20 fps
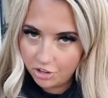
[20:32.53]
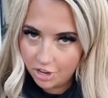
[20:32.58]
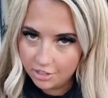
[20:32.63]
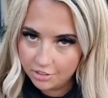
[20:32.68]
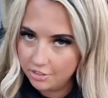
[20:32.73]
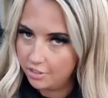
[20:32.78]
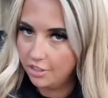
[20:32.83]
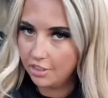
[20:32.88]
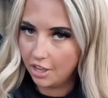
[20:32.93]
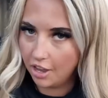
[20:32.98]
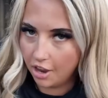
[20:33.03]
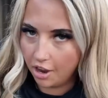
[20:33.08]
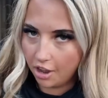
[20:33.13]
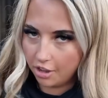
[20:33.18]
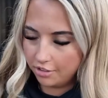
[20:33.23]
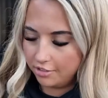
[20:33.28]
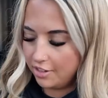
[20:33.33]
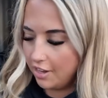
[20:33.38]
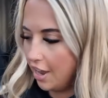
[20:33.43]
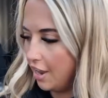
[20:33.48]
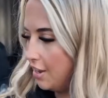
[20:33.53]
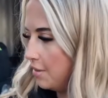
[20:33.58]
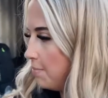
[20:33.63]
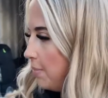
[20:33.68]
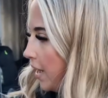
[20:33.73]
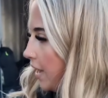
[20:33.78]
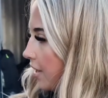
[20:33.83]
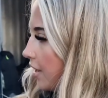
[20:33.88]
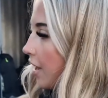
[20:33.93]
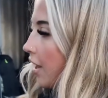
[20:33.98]
chance that they are slightly
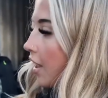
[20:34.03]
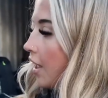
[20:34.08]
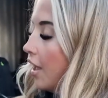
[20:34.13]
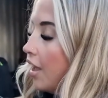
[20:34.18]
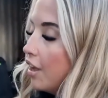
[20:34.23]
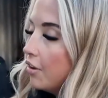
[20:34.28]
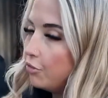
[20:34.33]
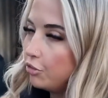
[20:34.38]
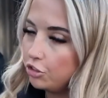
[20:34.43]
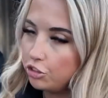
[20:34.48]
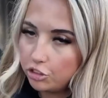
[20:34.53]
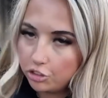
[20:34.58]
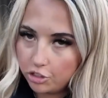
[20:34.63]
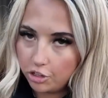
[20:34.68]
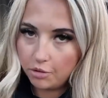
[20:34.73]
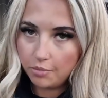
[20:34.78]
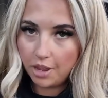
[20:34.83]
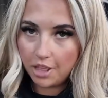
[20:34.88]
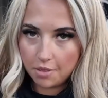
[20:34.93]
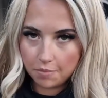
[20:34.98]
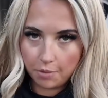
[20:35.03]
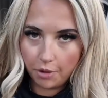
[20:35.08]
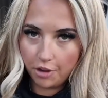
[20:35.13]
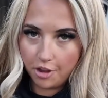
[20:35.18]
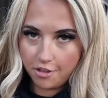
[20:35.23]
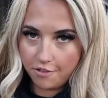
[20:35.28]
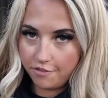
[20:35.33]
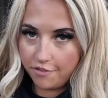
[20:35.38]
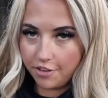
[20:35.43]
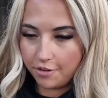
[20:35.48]
bent, which is going to make the
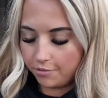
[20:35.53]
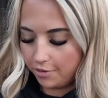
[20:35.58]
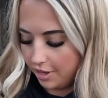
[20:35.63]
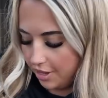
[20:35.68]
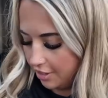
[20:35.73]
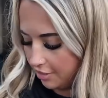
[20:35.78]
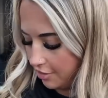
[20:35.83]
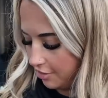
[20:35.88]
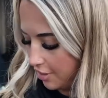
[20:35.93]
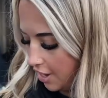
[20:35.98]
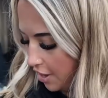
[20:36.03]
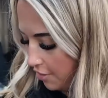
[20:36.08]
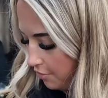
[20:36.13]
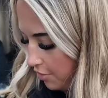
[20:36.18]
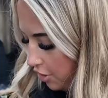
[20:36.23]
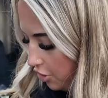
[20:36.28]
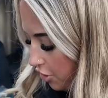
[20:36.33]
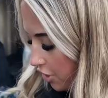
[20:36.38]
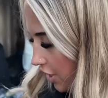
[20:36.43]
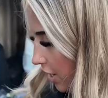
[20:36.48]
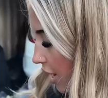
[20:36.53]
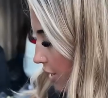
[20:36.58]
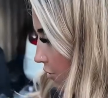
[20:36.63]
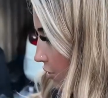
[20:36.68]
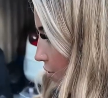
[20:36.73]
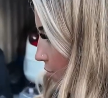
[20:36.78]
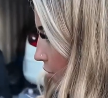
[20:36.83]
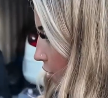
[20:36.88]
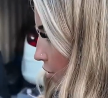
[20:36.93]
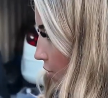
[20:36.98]
bonnet fit weird. So we're going to get
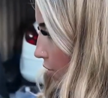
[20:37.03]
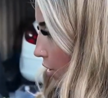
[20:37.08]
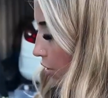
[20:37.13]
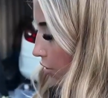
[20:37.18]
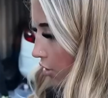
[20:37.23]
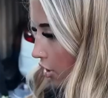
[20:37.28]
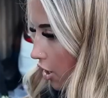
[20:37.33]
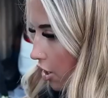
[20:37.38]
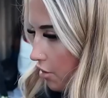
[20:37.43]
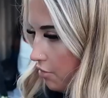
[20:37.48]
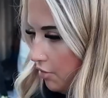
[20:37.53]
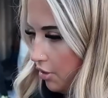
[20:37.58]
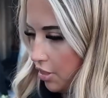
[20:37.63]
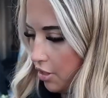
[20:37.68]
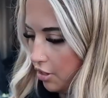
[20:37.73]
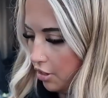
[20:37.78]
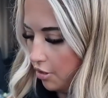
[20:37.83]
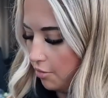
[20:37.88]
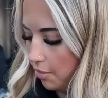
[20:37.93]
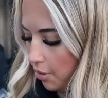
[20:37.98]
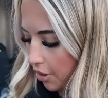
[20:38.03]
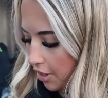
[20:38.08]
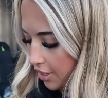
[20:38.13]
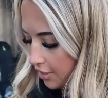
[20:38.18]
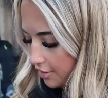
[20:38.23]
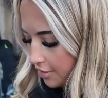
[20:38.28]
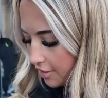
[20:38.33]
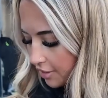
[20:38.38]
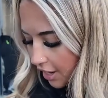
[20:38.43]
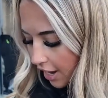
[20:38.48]
some new ones along with the new
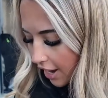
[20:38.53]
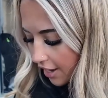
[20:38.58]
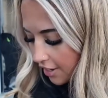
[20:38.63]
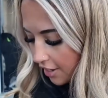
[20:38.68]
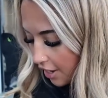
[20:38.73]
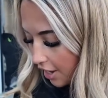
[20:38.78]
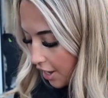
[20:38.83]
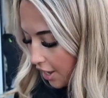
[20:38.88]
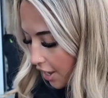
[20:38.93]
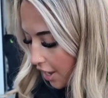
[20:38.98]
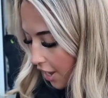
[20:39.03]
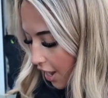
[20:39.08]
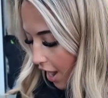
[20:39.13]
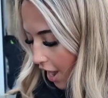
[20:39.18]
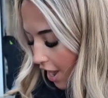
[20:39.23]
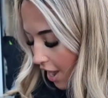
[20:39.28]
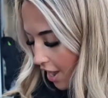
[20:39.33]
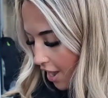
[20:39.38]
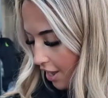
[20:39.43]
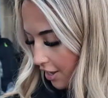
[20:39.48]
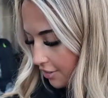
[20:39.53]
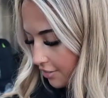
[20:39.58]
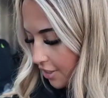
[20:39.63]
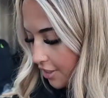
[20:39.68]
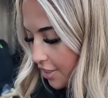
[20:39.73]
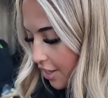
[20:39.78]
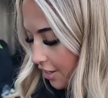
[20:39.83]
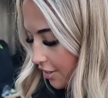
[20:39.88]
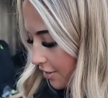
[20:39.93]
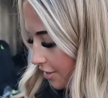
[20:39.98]
bonnet today. And
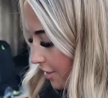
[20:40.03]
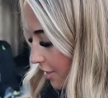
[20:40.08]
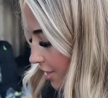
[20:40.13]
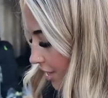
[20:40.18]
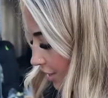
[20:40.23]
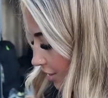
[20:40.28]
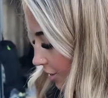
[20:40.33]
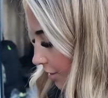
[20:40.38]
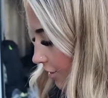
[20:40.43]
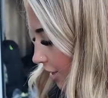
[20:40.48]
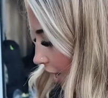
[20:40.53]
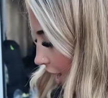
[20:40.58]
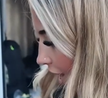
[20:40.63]
this is the